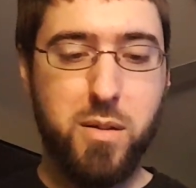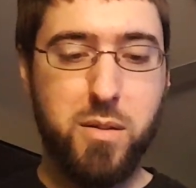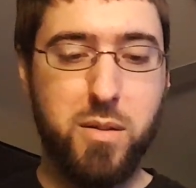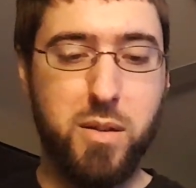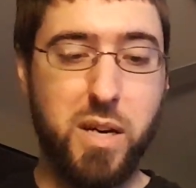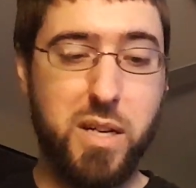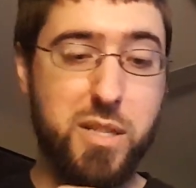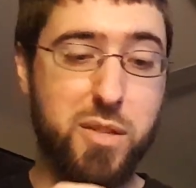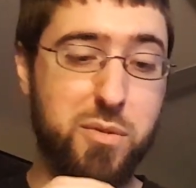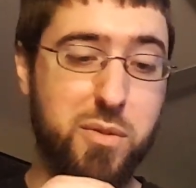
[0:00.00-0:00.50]

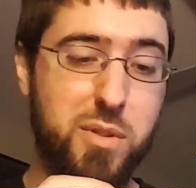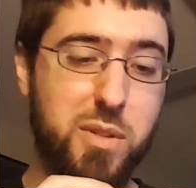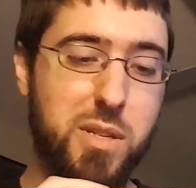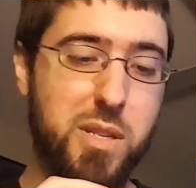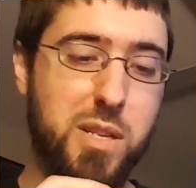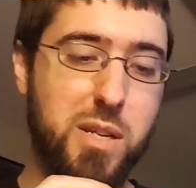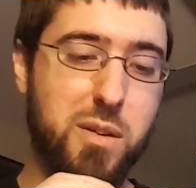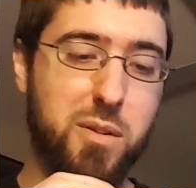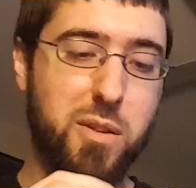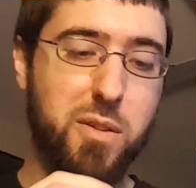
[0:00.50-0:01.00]
That's really
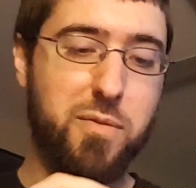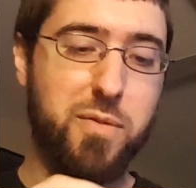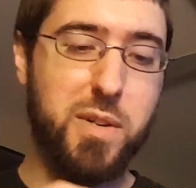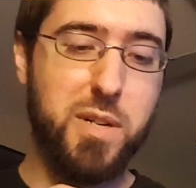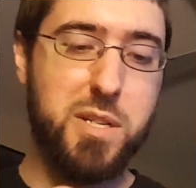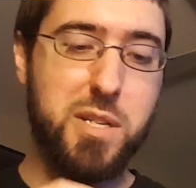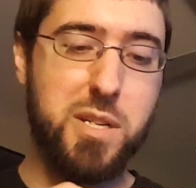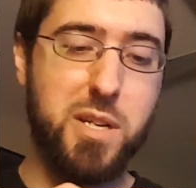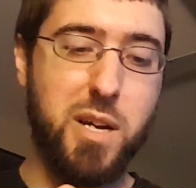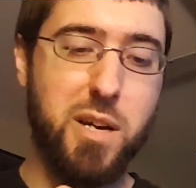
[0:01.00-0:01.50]
the only
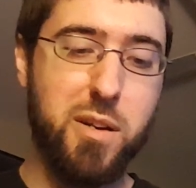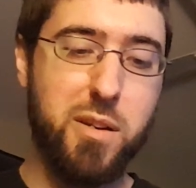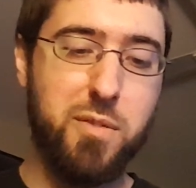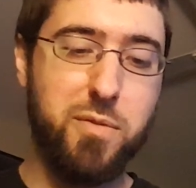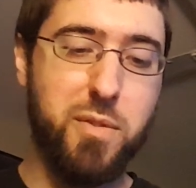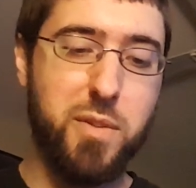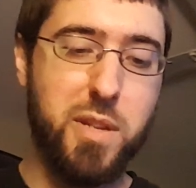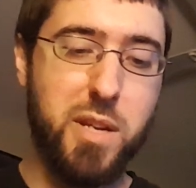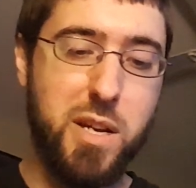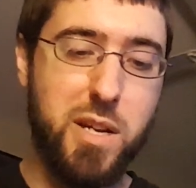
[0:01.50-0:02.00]
functionality
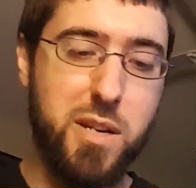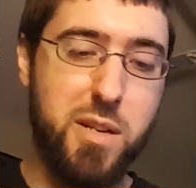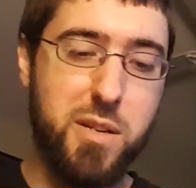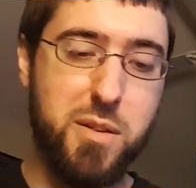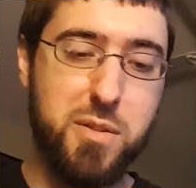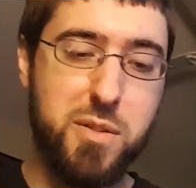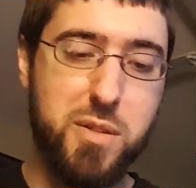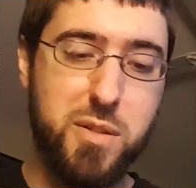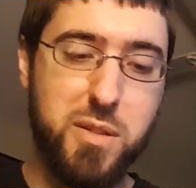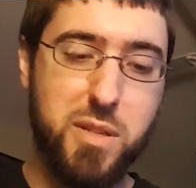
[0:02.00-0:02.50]
for the end
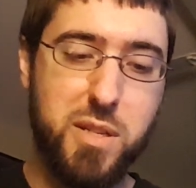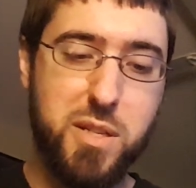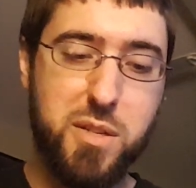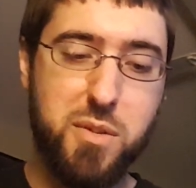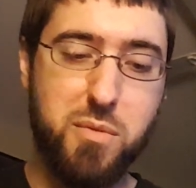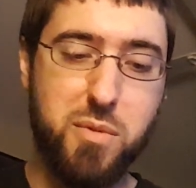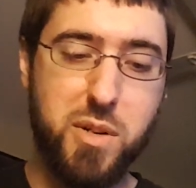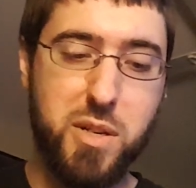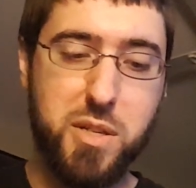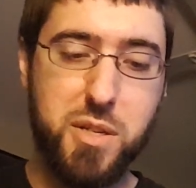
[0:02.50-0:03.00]
user unless
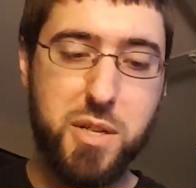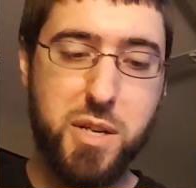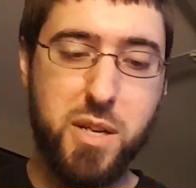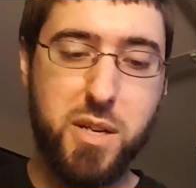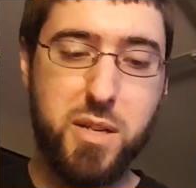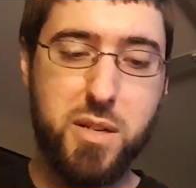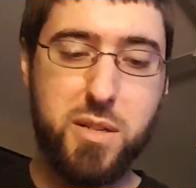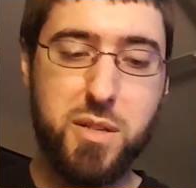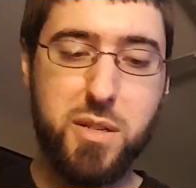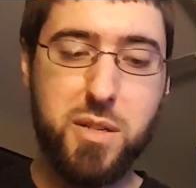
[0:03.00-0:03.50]
you want to
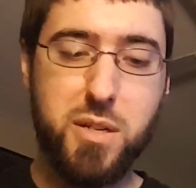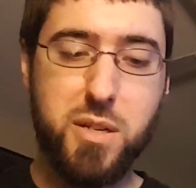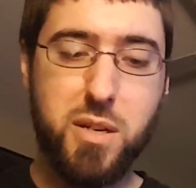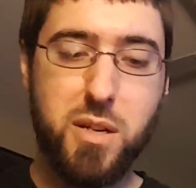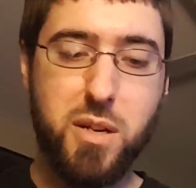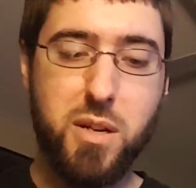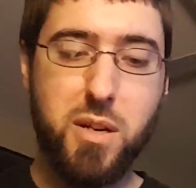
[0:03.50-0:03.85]
change